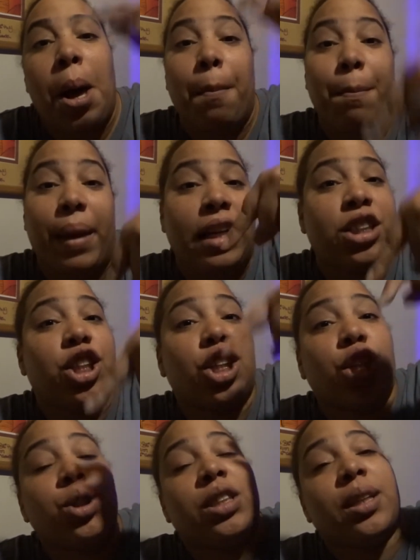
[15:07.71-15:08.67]
Make sure
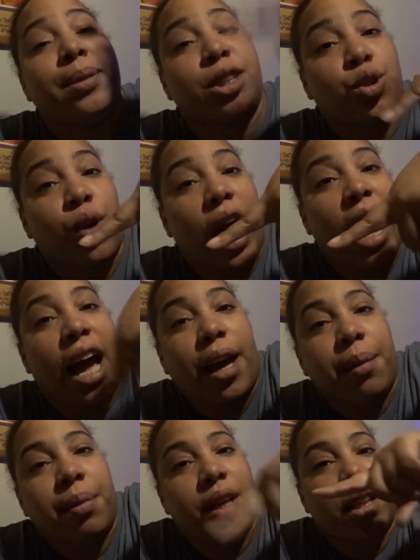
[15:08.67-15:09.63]
you
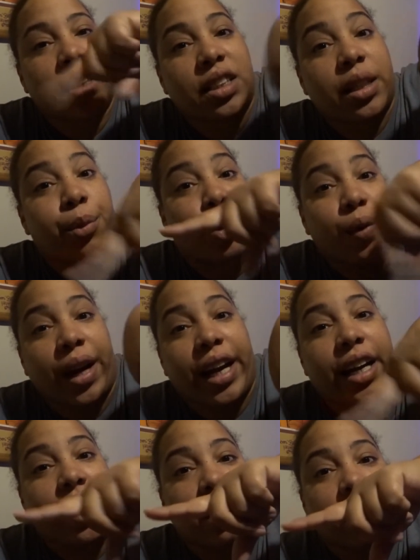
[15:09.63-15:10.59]
subscribe. It's somewhere right
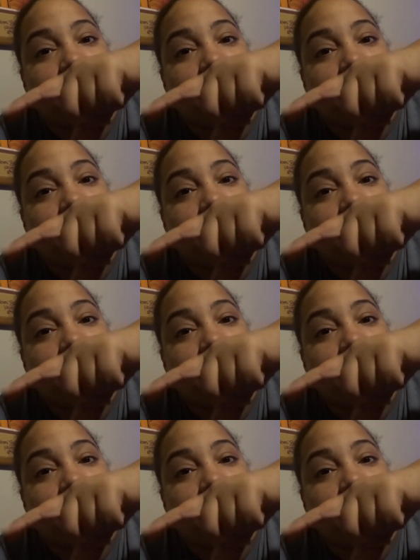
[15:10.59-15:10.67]
here